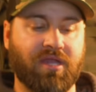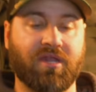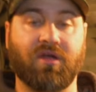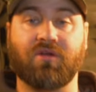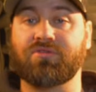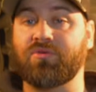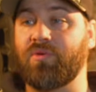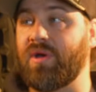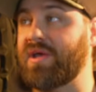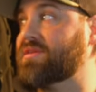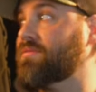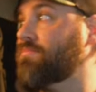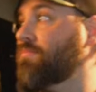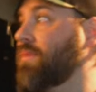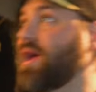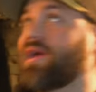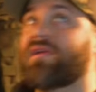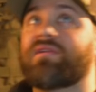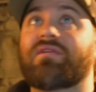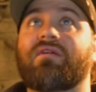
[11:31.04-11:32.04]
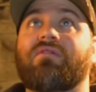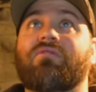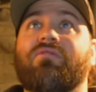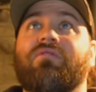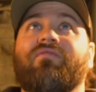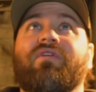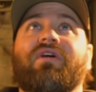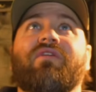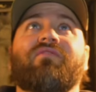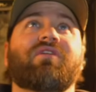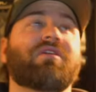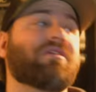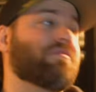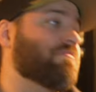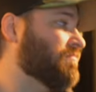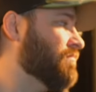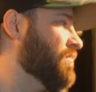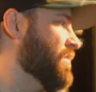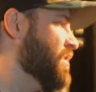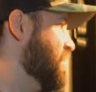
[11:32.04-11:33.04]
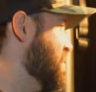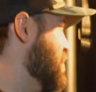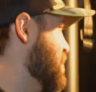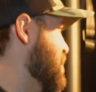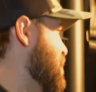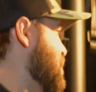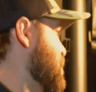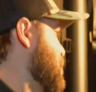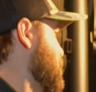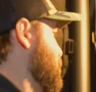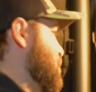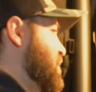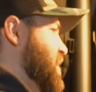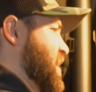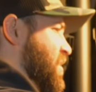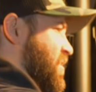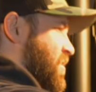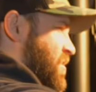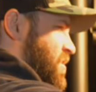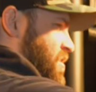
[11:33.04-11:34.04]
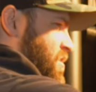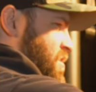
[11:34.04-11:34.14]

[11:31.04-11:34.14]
also has a magnet. I don't know if I have any metal